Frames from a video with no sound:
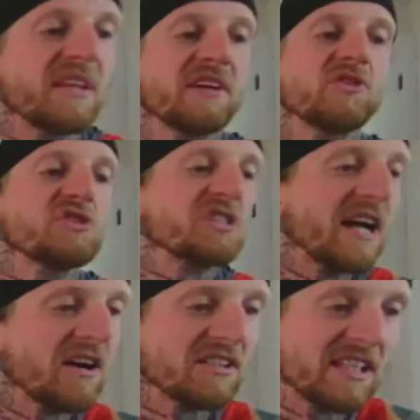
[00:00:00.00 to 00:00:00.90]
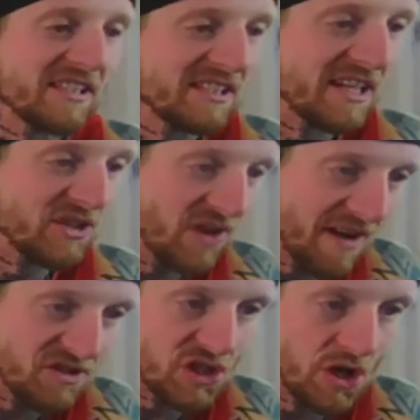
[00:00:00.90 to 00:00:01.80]
Then Christian Harris, as I said,
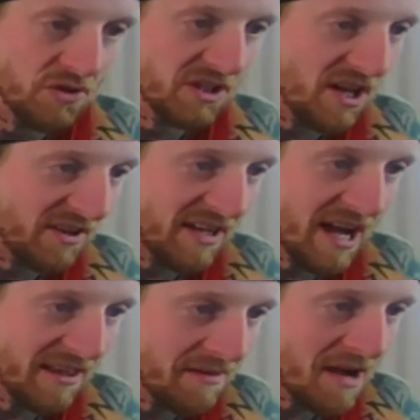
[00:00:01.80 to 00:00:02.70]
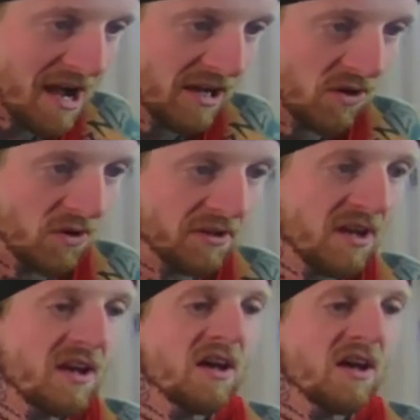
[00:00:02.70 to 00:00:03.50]
Travis Jones, another guy that I'm high on.